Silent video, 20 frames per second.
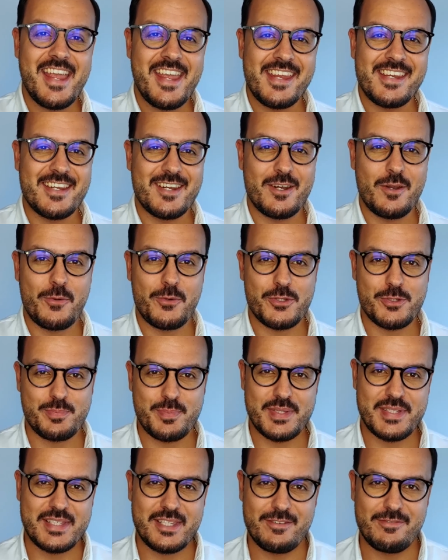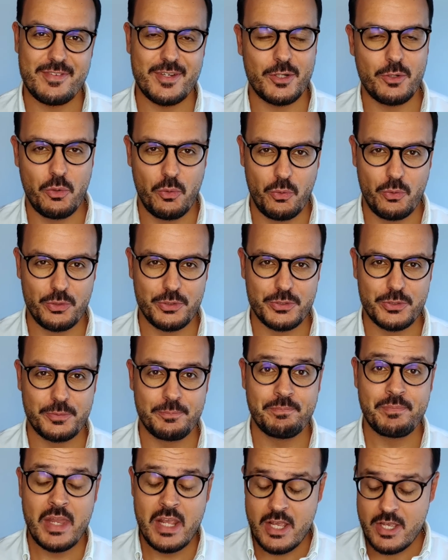in a no specific
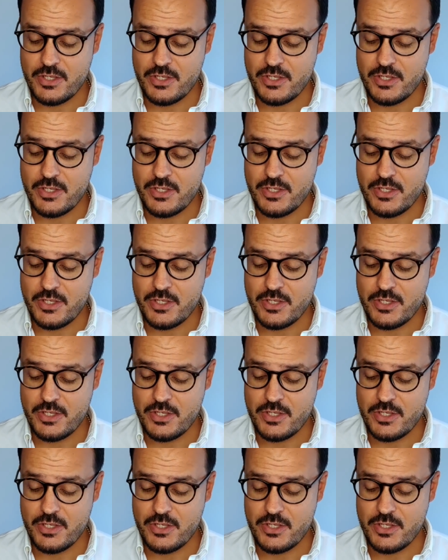order.